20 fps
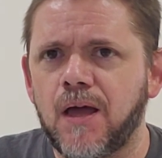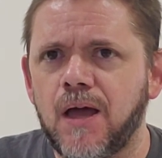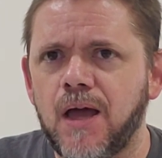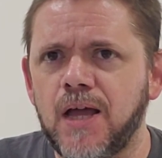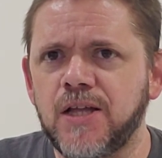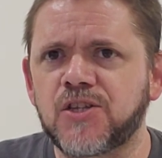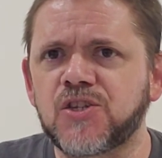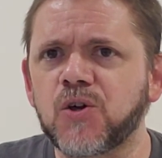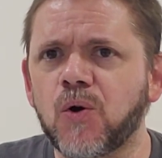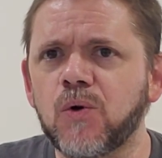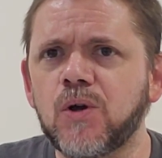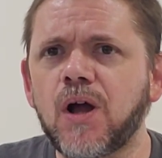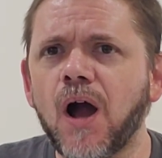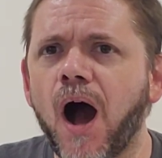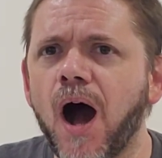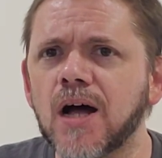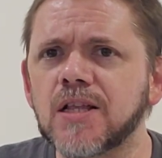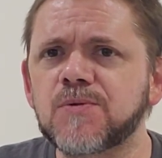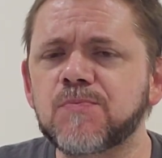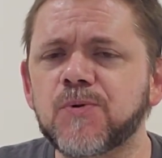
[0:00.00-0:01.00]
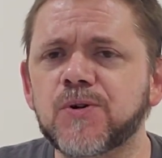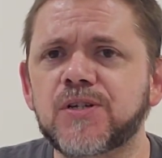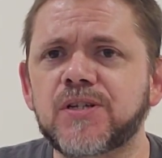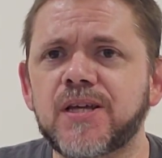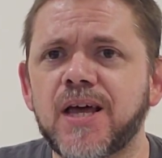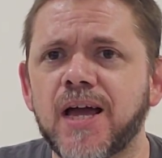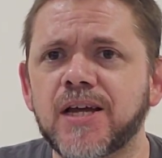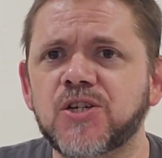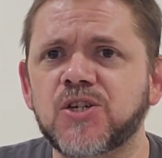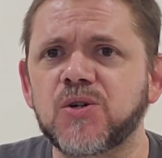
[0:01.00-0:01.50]
And so God's
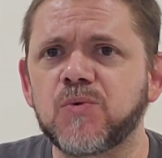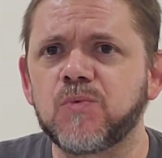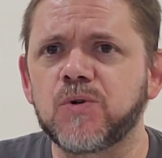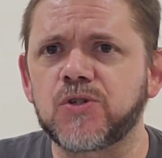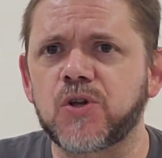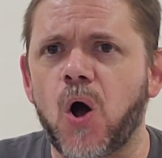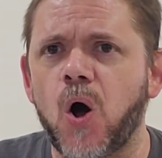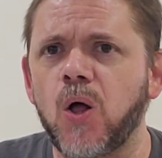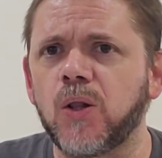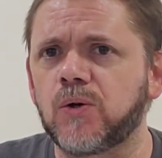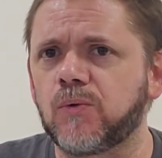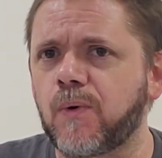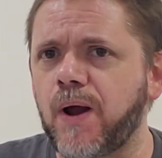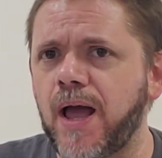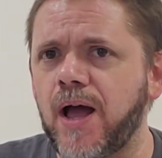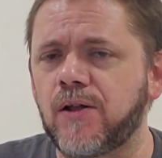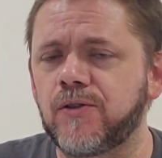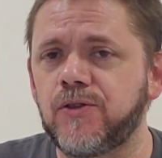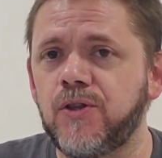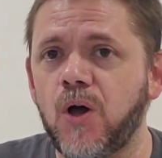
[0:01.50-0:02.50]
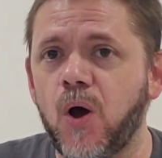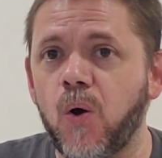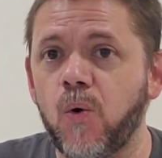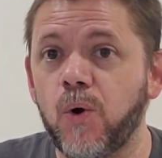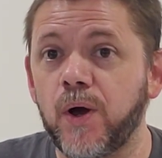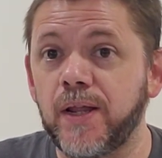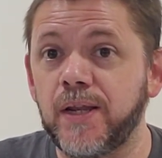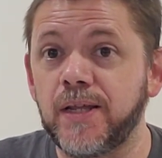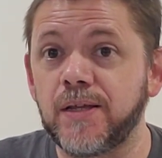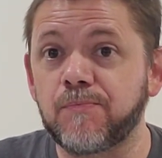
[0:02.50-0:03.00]
protection was all around
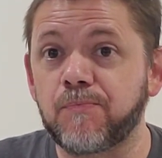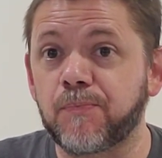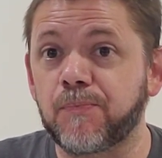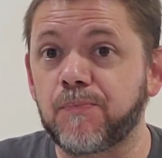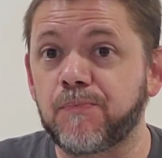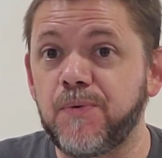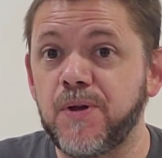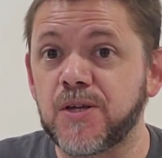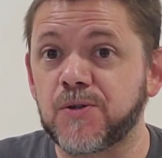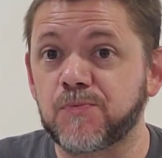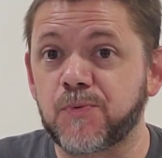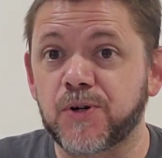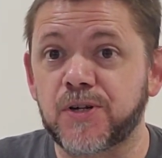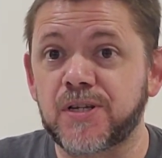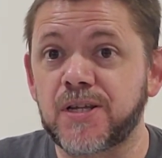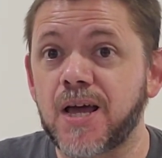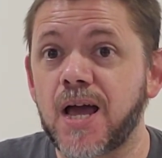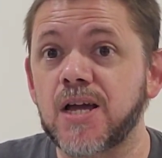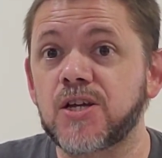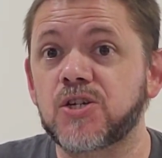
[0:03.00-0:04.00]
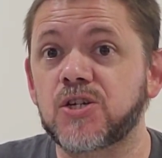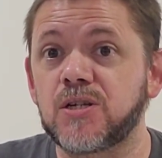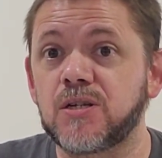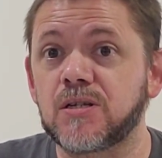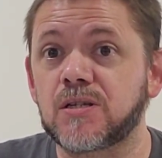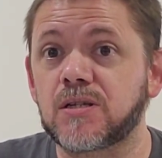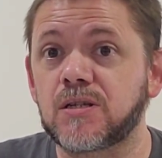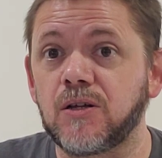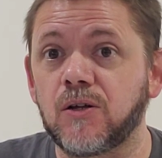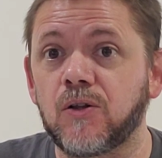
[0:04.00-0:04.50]
Noah, and it, his protection
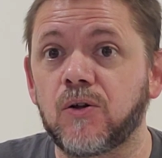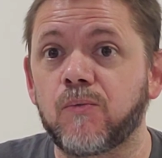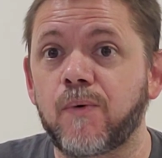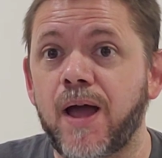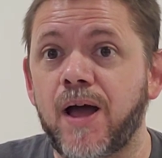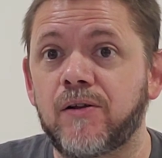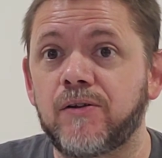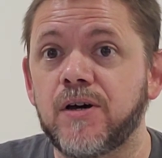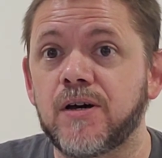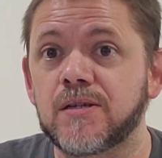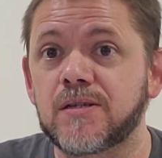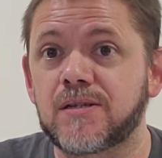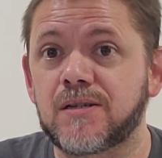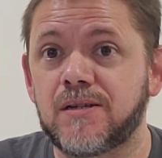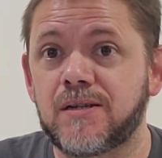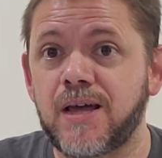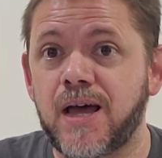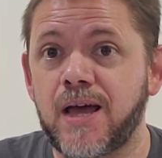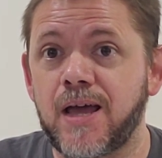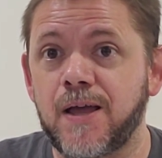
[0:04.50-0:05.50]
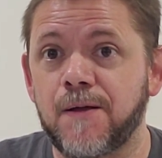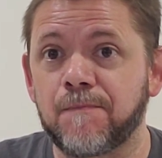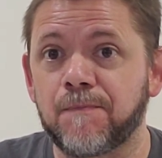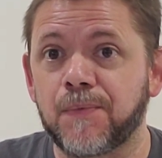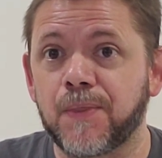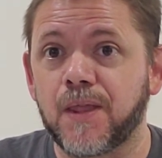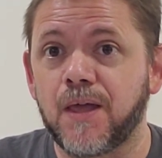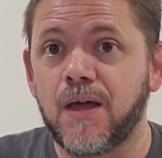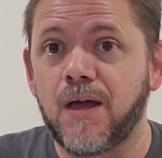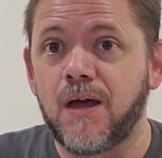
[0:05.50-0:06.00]
is still around us today.
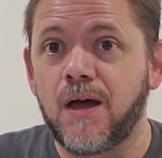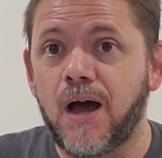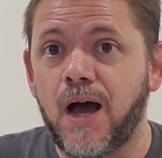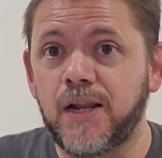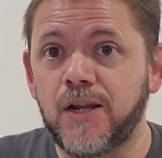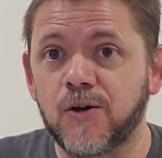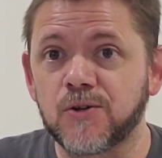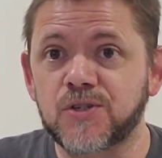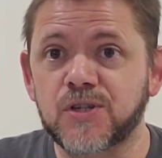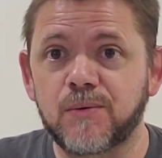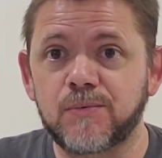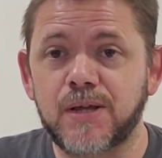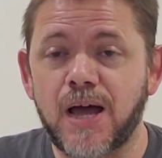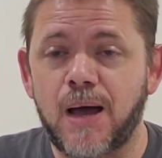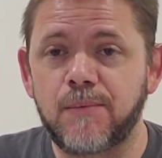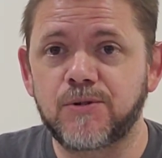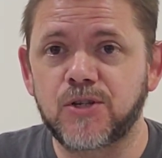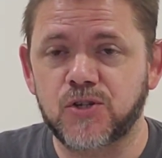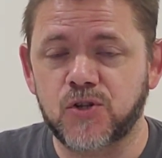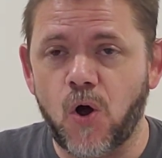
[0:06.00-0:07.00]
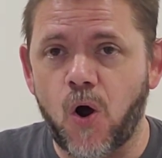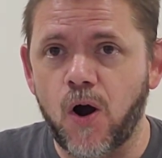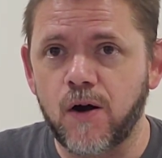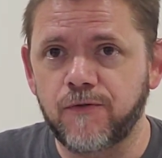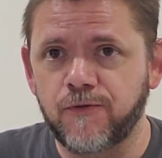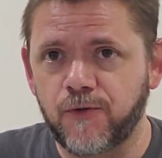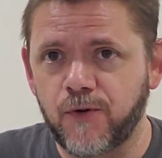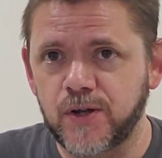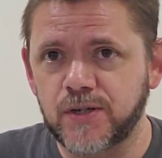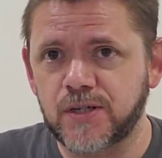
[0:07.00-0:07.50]
I know sometimes it's hard
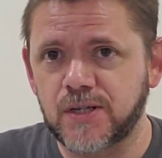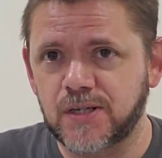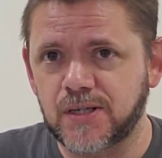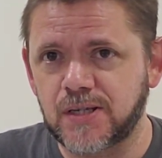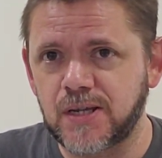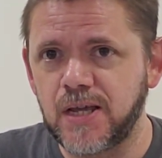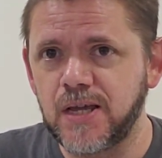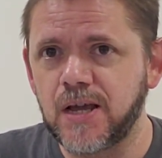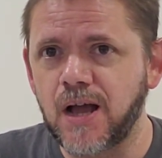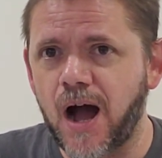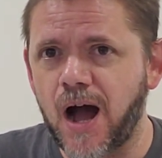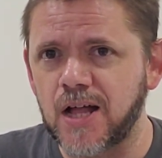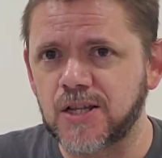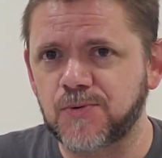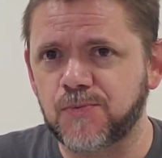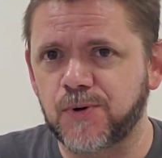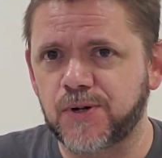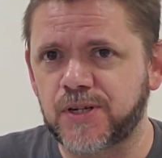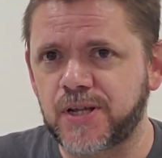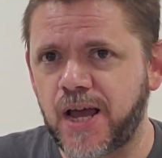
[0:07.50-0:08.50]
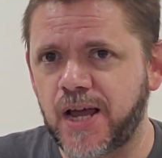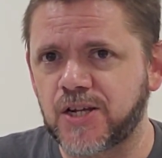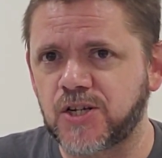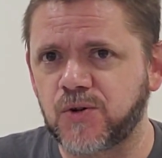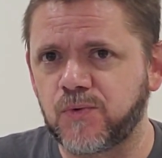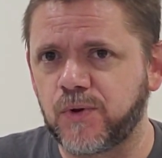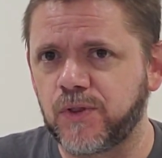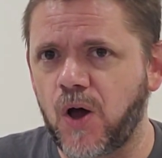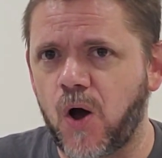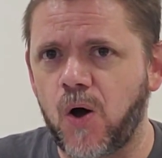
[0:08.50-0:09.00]
for us to see God's
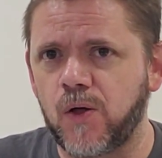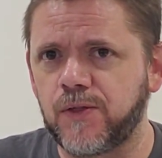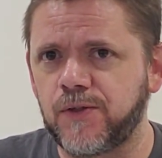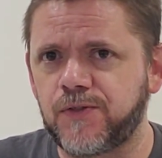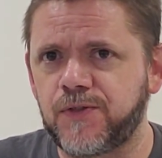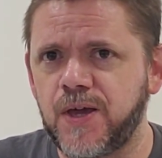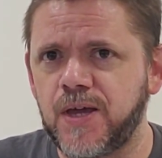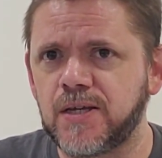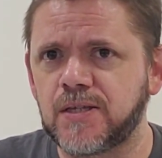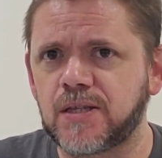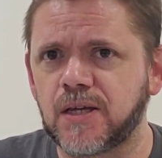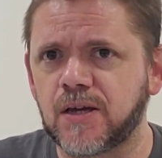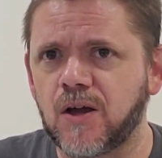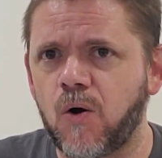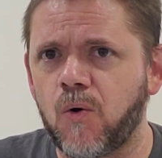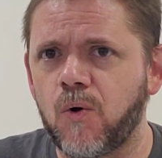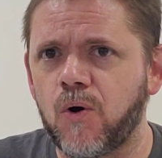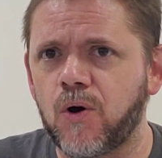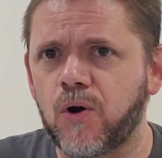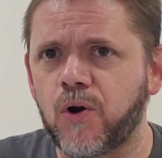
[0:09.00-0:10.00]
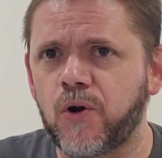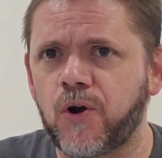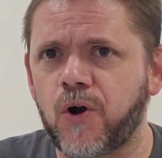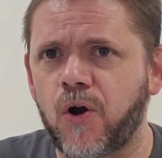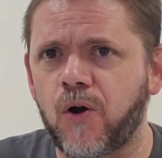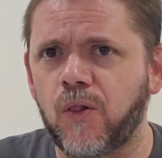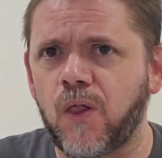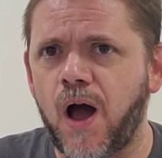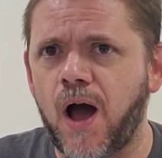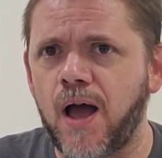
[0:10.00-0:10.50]
protection with all the things that go on in
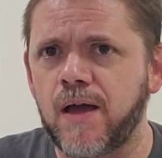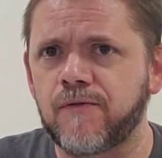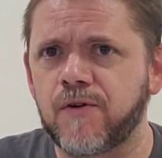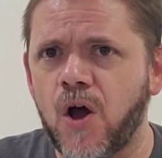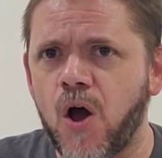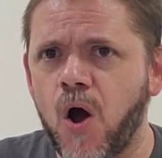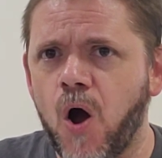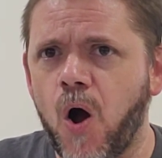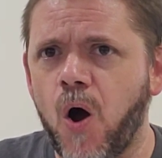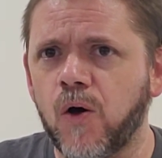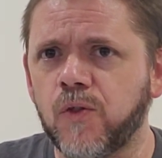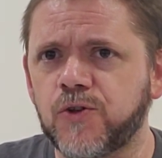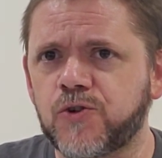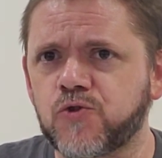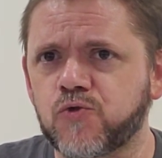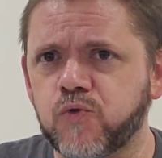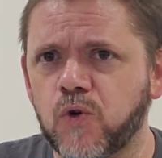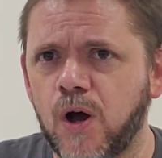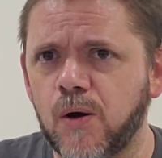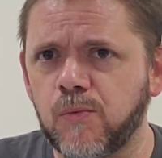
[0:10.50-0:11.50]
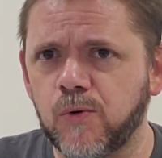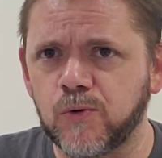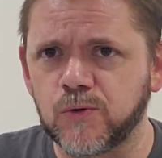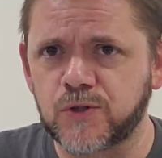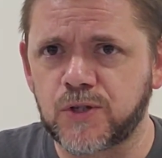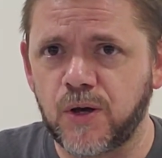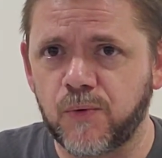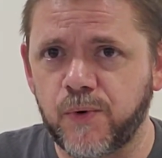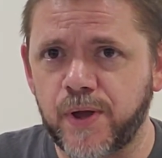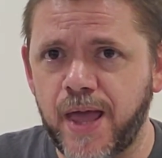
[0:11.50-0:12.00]
our life, all the
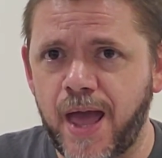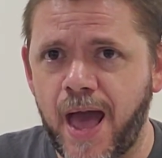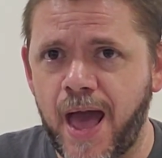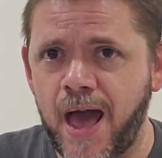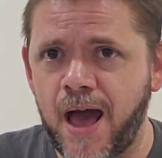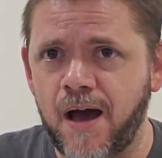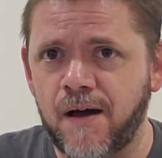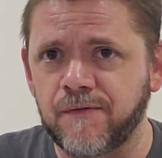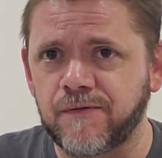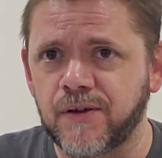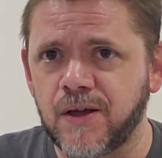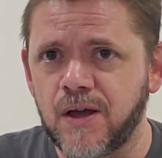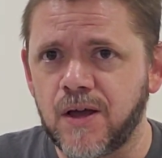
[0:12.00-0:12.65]
troubles that we have.